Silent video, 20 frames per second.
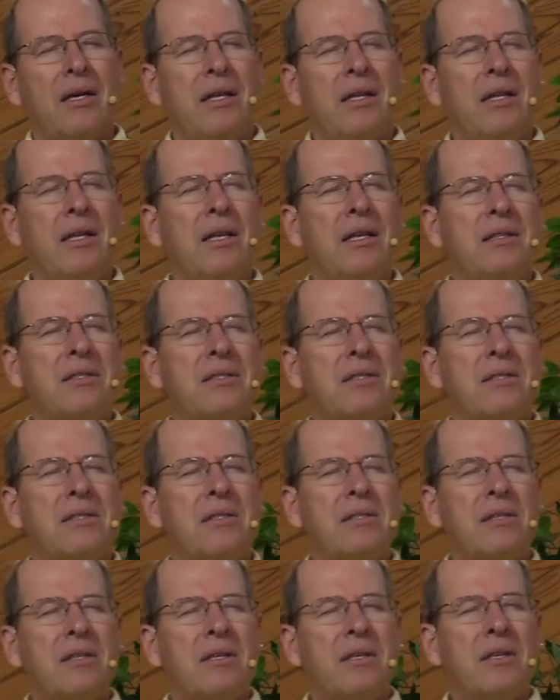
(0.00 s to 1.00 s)
Let's
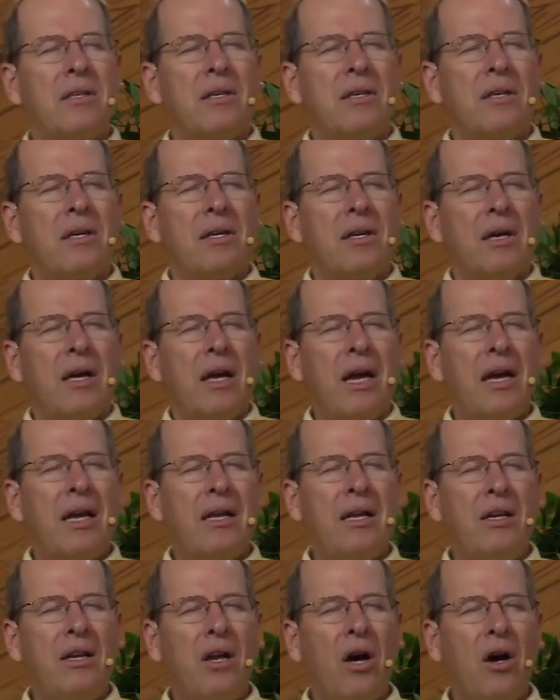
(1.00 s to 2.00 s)

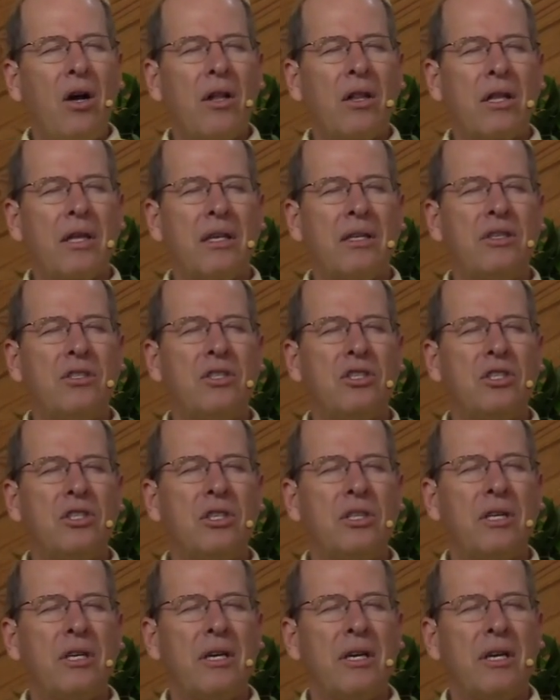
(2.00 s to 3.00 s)
acknowledge
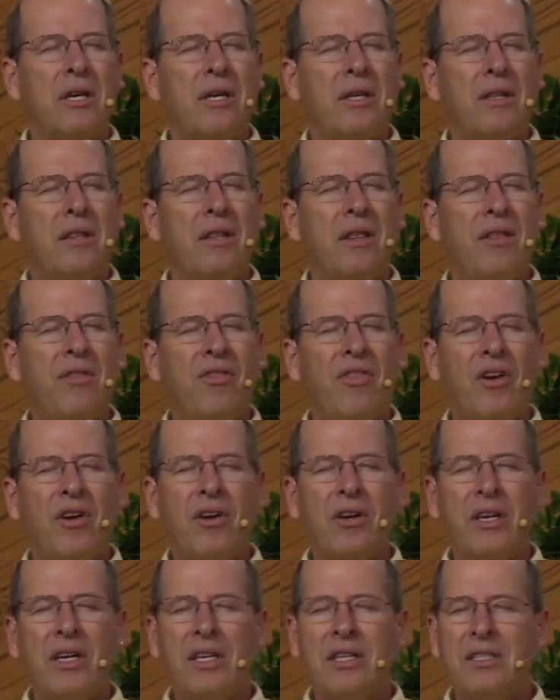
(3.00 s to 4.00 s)
that
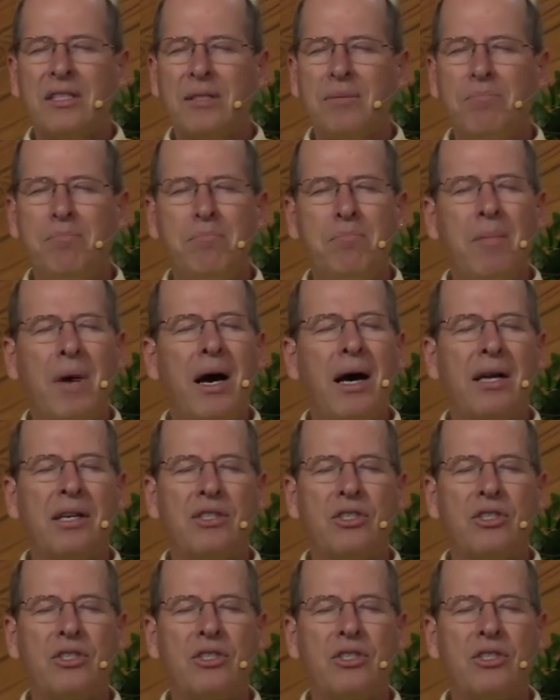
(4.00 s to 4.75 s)
there is much